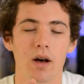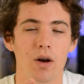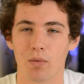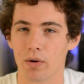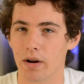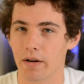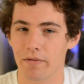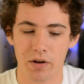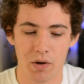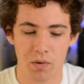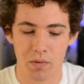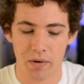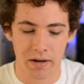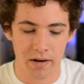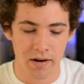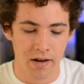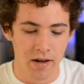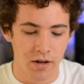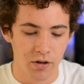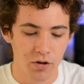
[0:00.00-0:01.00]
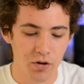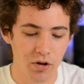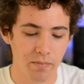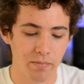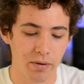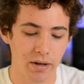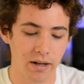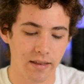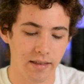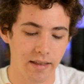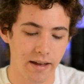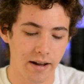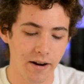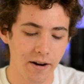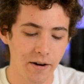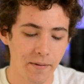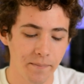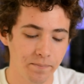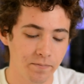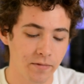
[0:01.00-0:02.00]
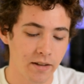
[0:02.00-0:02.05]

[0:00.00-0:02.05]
whatever you want, you can put it there.